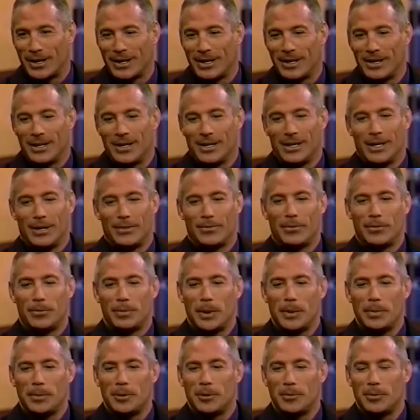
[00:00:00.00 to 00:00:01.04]
For
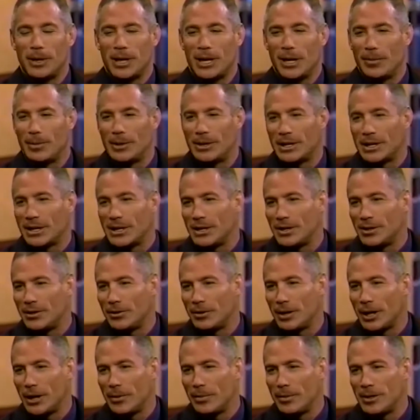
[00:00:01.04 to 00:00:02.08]
people who become addicted
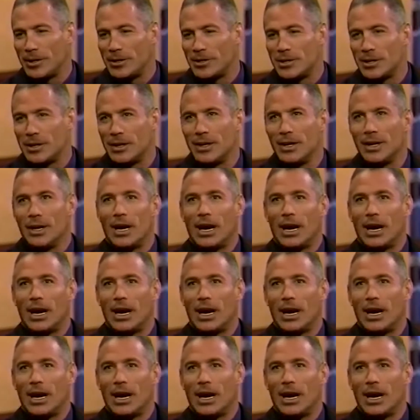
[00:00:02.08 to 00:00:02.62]
to an image,